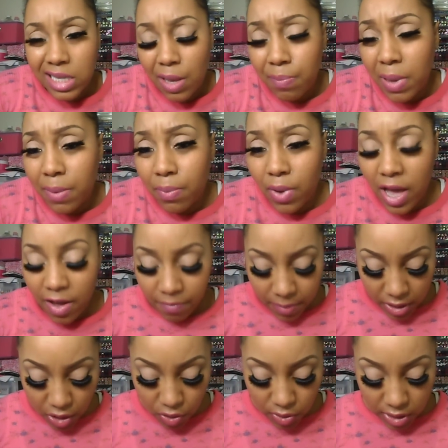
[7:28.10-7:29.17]
some people have
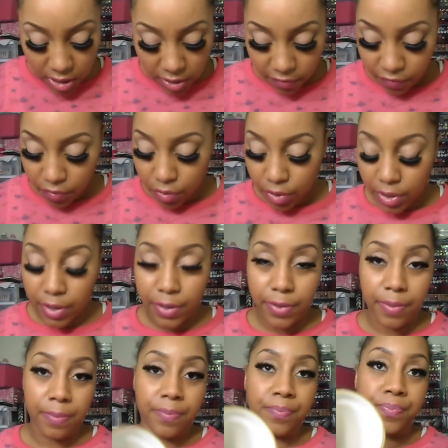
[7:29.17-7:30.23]
been using it for
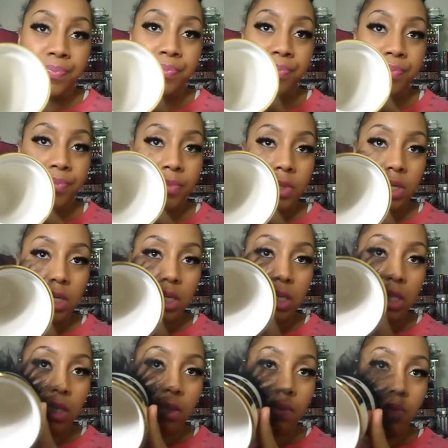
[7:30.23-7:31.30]
um,
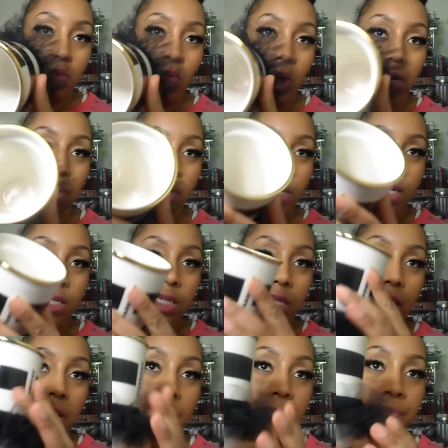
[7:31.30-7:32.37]
just white on the
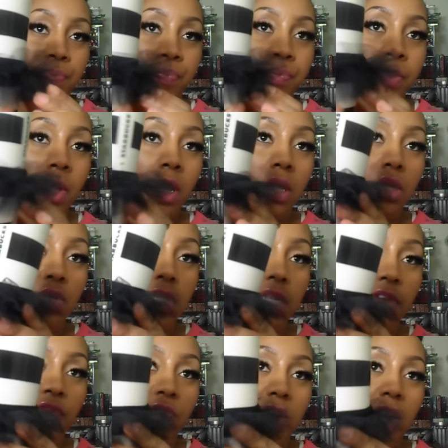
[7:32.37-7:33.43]
inside,
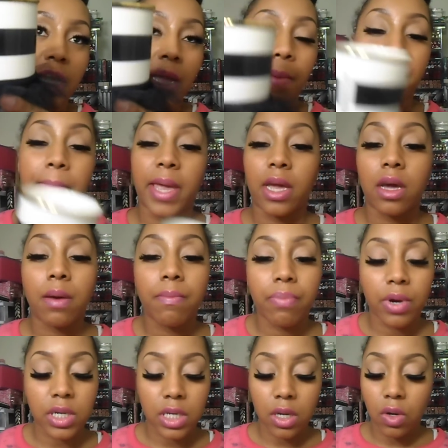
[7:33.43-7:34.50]
using it for like a makeup
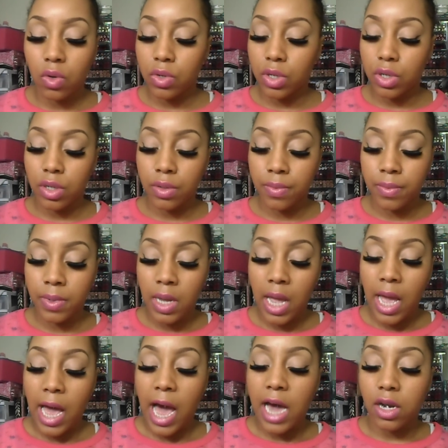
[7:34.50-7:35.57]
brush holder.
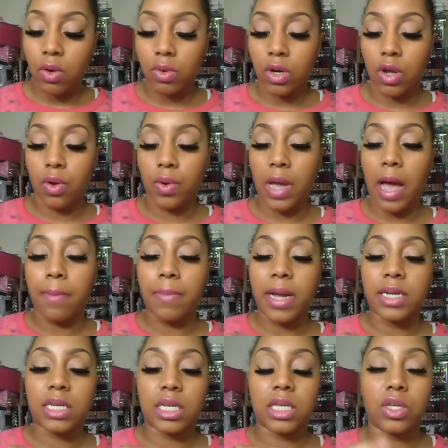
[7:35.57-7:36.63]
I don't know. I
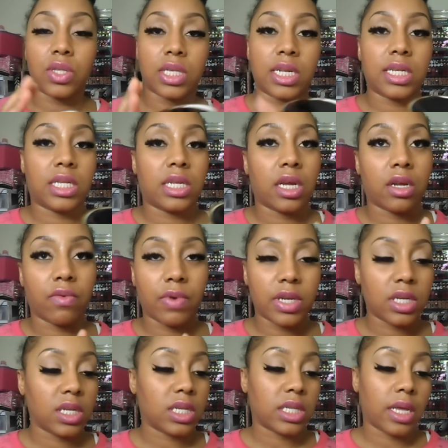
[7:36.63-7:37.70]
might just use it as
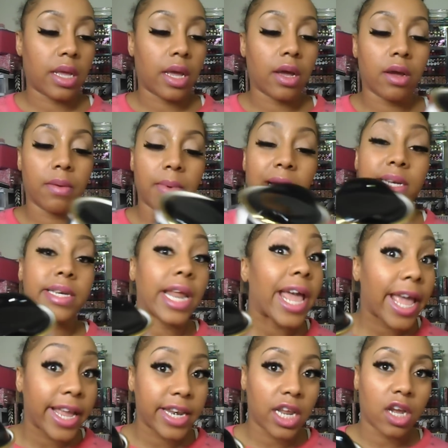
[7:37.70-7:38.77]
decorations, um, a,
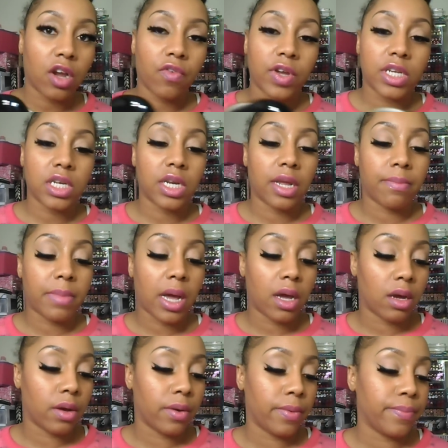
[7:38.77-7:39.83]
a decoration in my
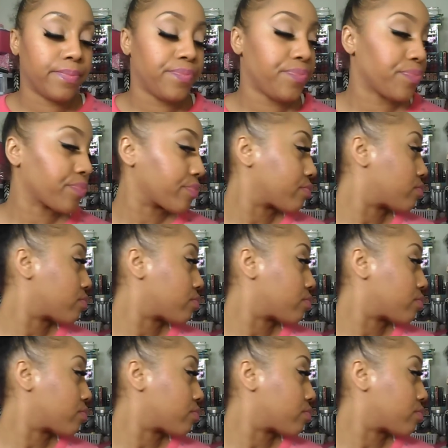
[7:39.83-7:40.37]
um,